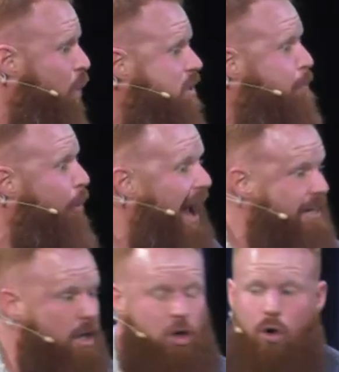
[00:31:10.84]

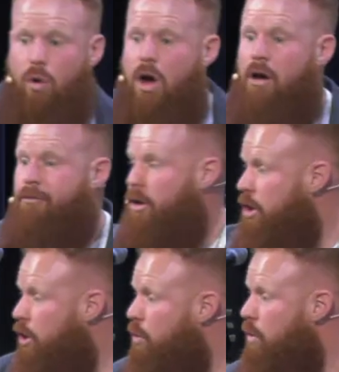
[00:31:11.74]
practical for
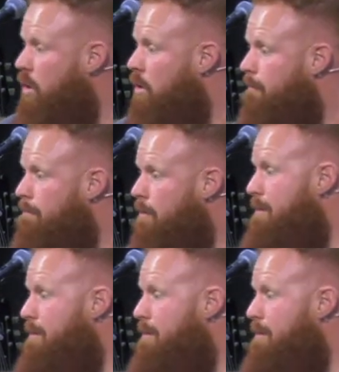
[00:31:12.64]
you? Man,